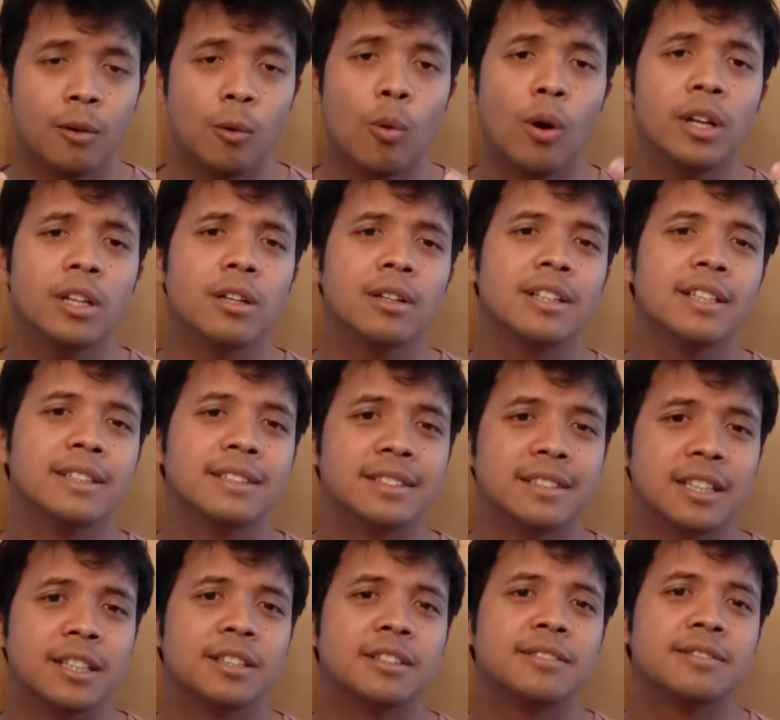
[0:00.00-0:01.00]
Why not,
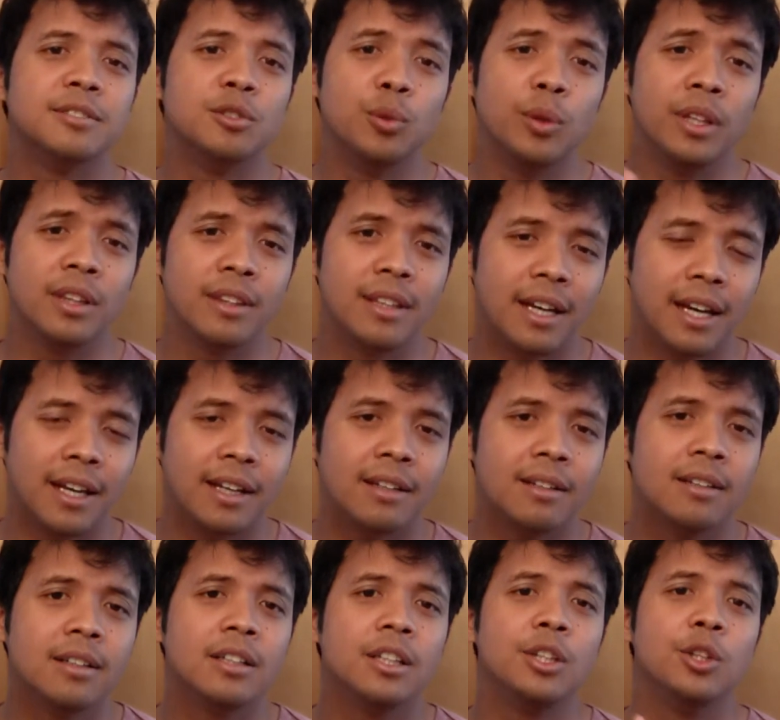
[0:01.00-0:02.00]
instead of doing that,
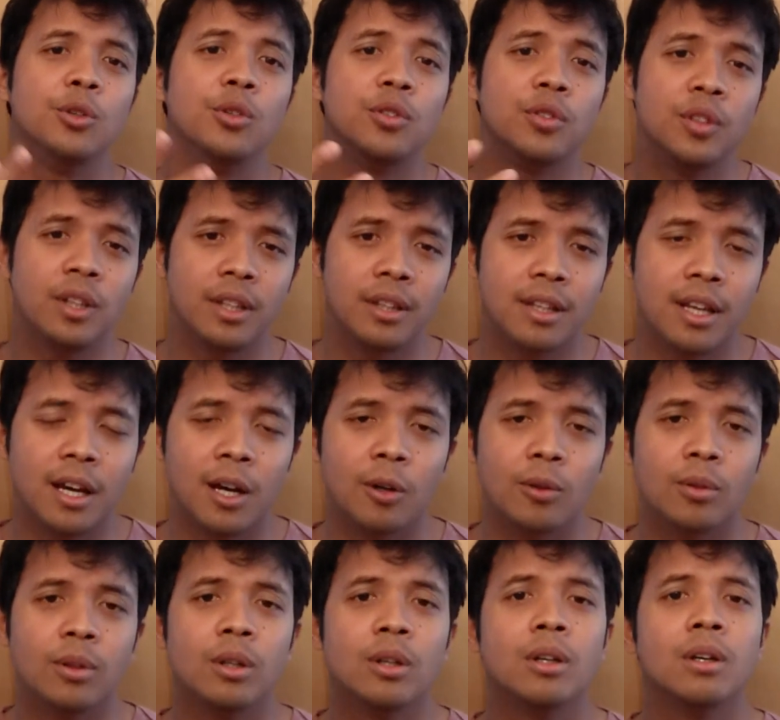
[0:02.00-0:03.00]
you sit
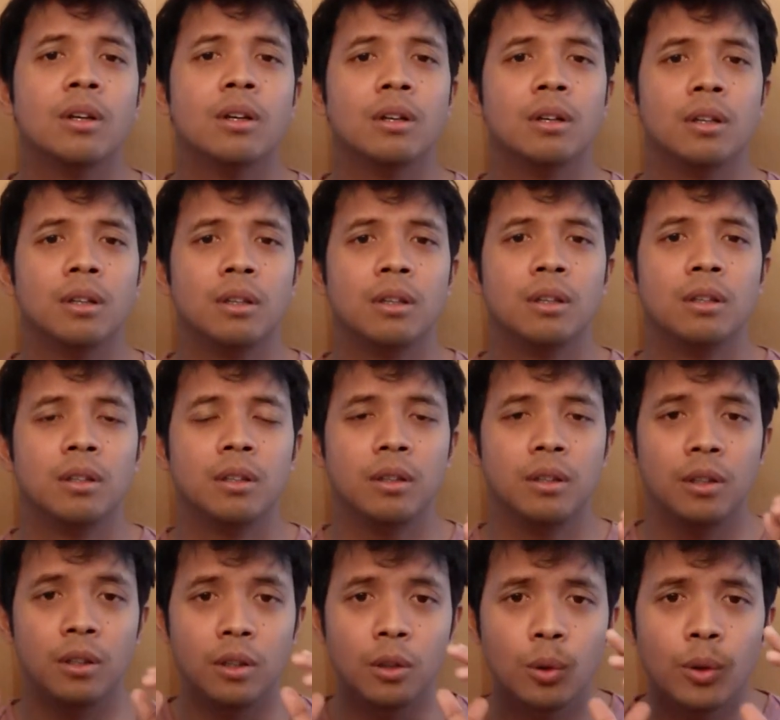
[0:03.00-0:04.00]
down,
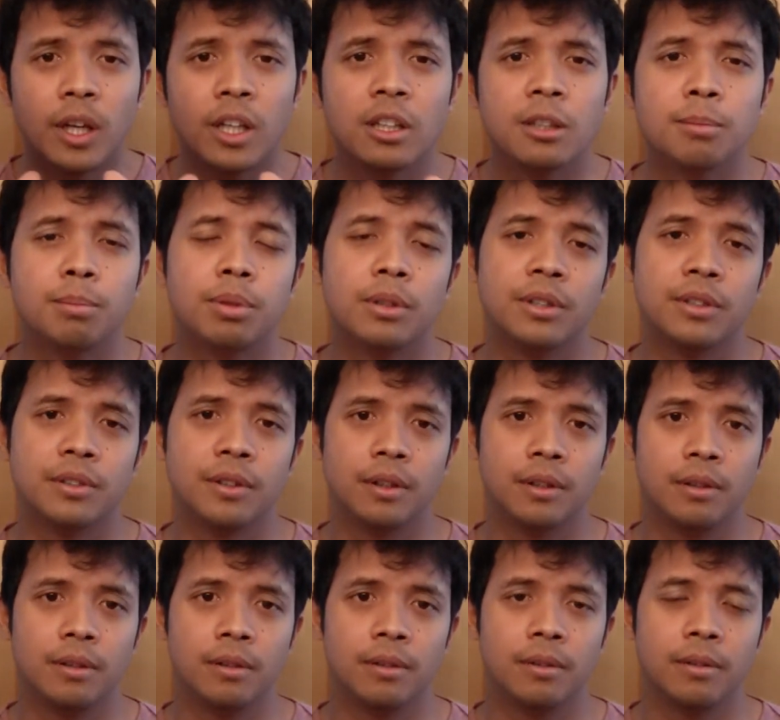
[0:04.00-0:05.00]
you look at the
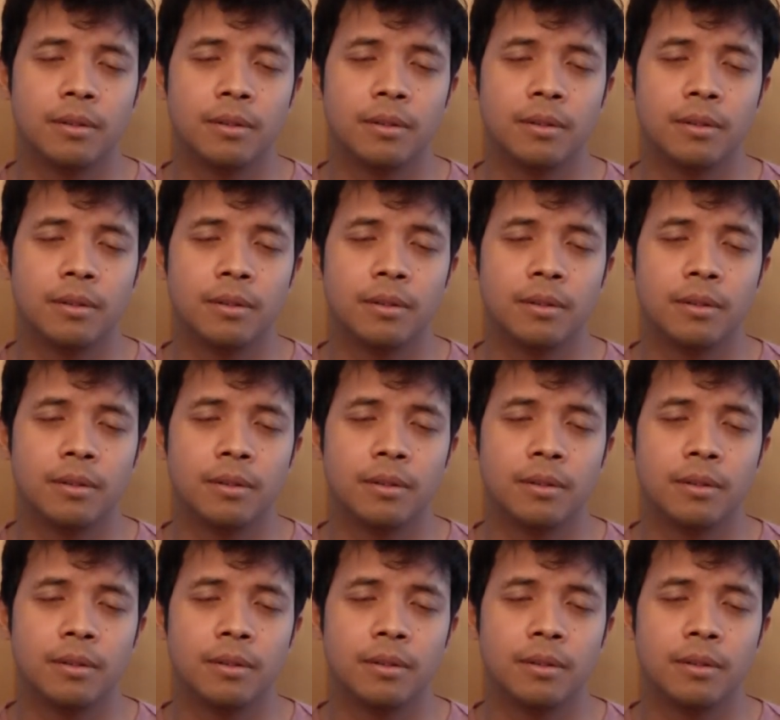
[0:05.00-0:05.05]
person,